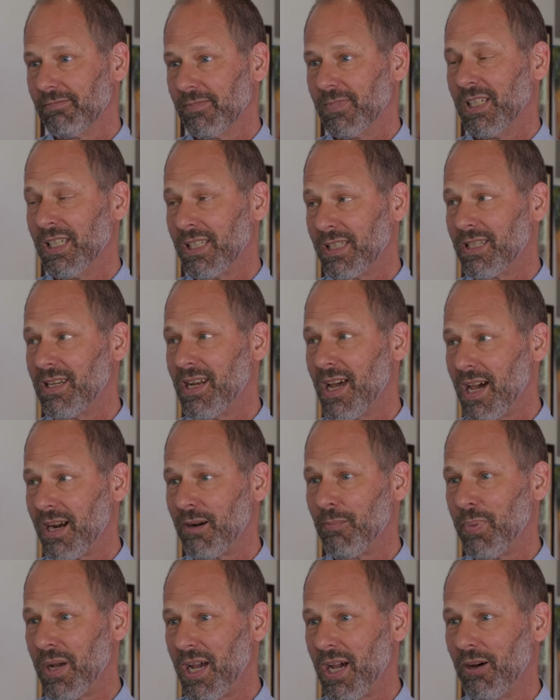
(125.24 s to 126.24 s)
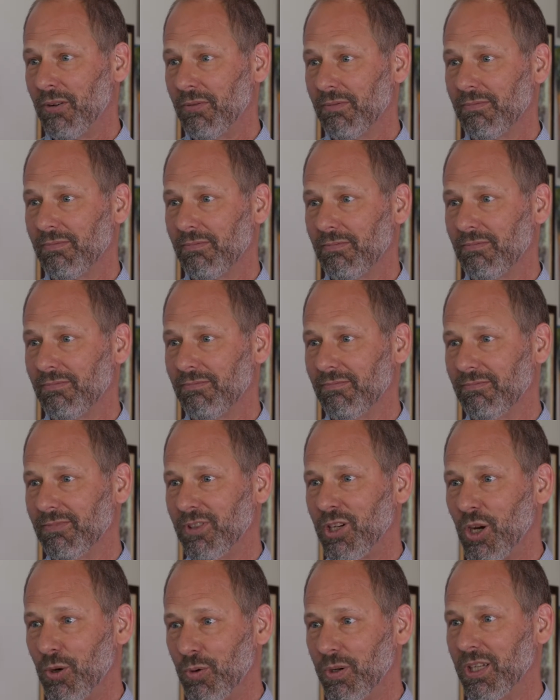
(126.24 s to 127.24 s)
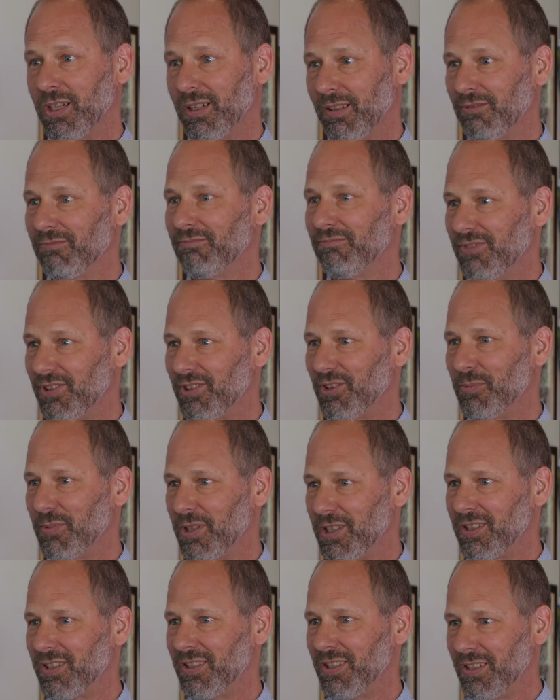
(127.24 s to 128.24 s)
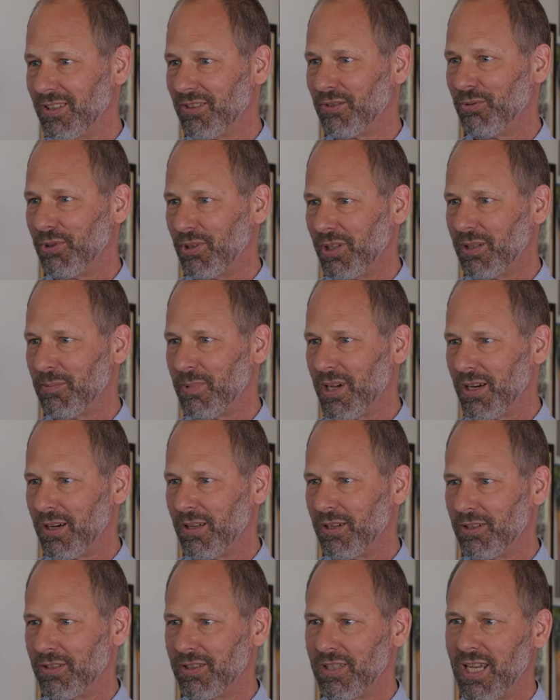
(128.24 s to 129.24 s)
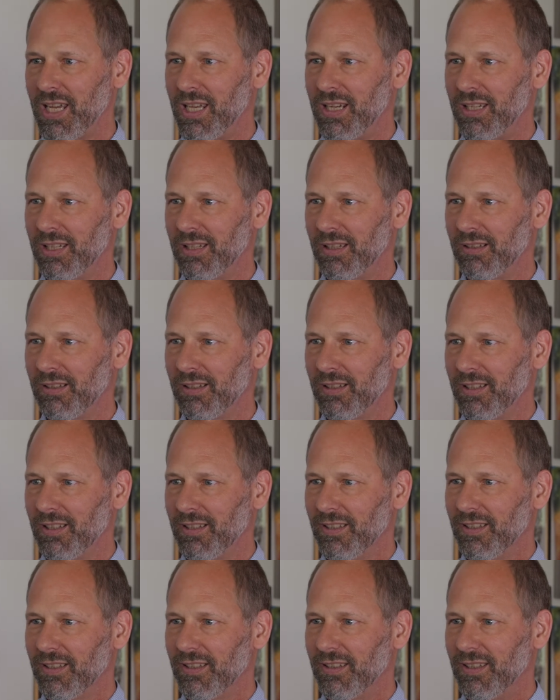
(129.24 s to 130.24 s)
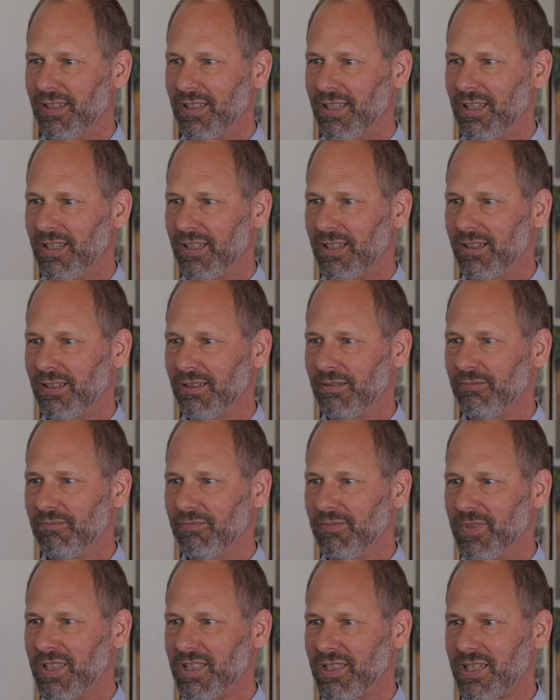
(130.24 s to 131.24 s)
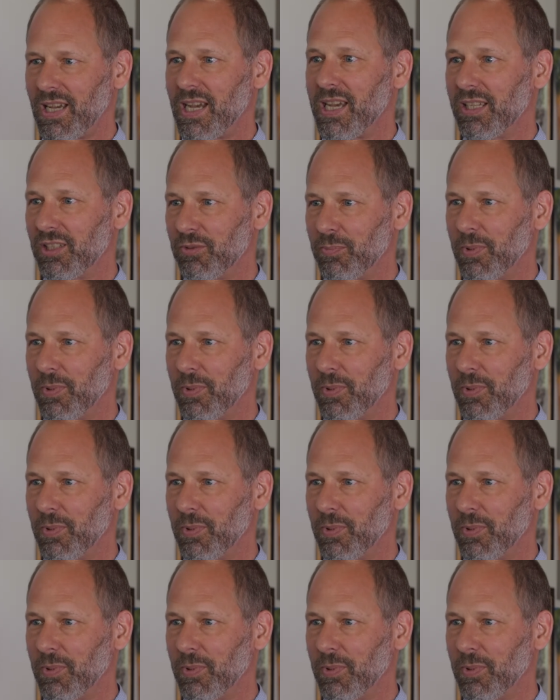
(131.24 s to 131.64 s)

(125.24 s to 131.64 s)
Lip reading: It's not about coding so much, it is really about understanding the science